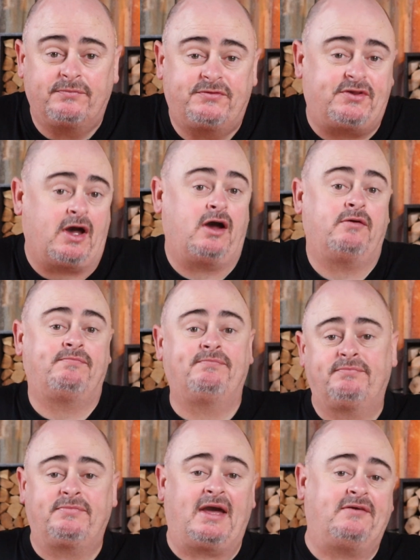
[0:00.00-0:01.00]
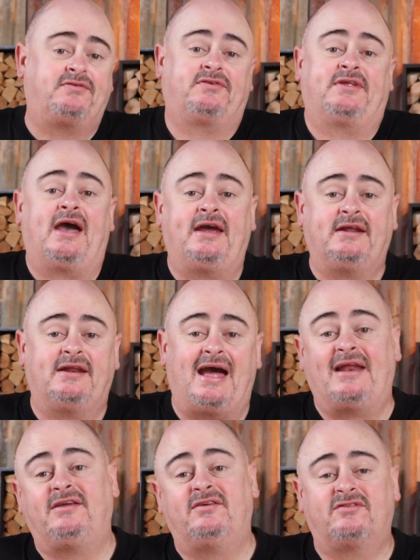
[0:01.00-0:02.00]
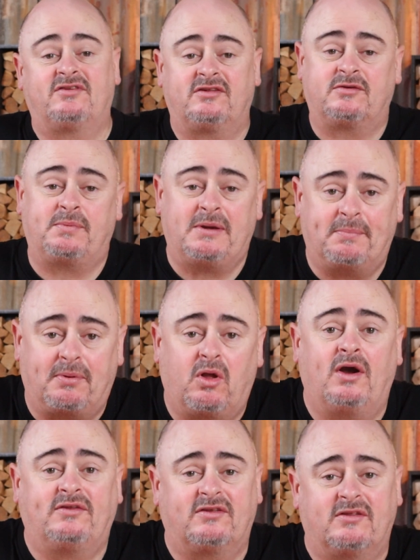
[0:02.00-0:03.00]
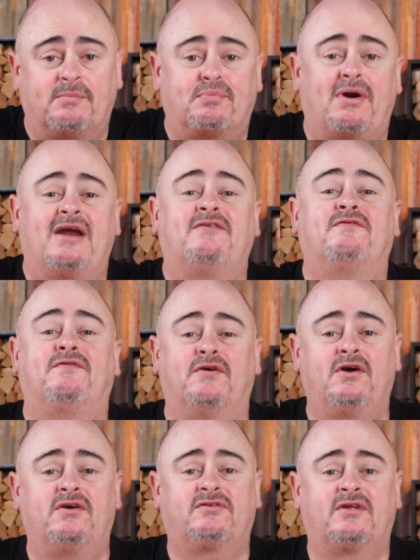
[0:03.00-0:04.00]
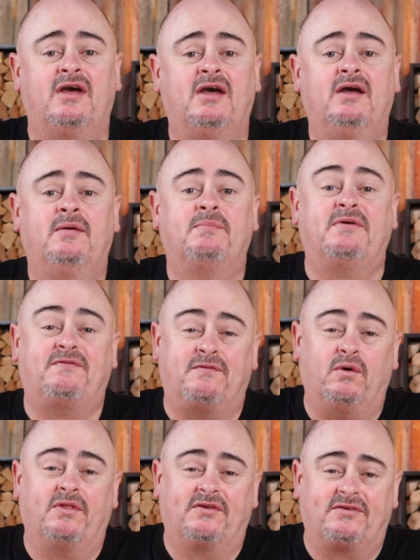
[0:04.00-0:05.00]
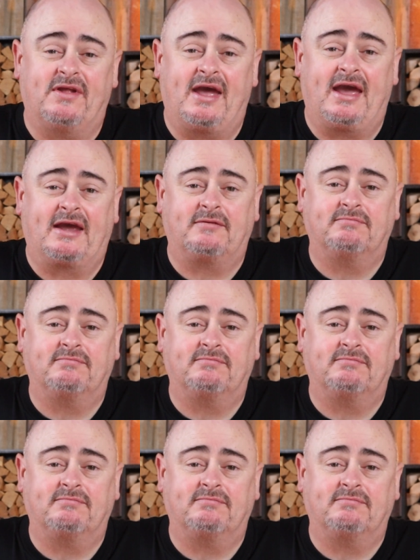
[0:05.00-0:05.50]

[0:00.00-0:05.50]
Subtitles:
So they've stated onions are to be applied to the bread first before the snag.